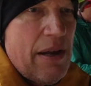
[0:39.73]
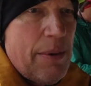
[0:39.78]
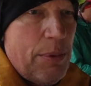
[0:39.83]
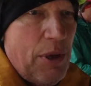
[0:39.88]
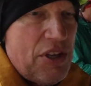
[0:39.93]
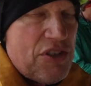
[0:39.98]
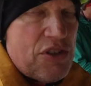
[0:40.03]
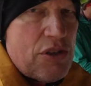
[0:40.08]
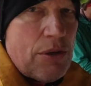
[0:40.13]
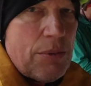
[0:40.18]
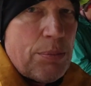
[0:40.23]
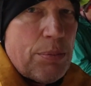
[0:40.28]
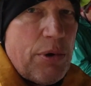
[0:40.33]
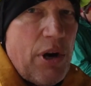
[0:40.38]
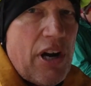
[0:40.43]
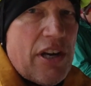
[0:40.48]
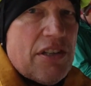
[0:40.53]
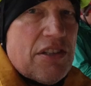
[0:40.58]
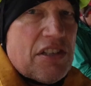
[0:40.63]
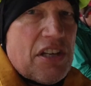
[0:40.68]
Plus they're
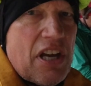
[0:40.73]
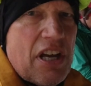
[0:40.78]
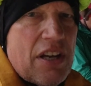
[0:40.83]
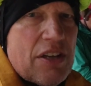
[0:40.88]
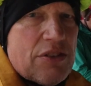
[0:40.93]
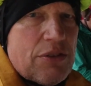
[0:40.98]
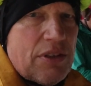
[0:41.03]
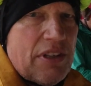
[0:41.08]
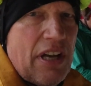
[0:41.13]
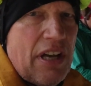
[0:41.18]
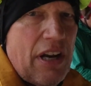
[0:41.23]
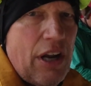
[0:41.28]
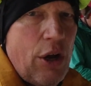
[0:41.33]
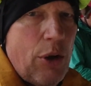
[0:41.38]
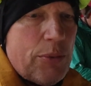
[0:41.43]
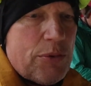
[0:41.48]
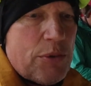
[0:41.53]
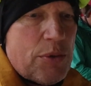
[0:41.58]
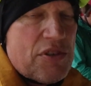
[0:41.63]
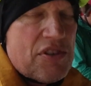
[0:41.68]
bright, so that
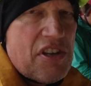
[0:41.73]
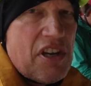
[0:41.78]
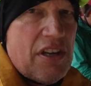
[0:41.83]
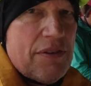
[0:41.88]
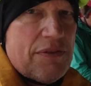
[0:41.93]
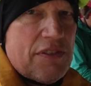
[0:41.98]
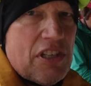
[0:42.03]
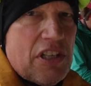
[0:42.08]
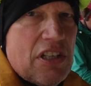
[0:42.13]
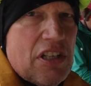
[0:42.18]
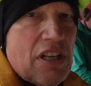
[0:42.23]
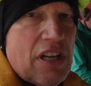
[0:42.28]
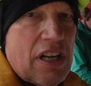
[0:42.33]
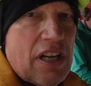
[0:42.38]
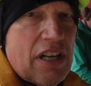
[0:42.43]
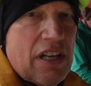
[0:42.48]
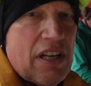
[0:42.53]
helps with safety.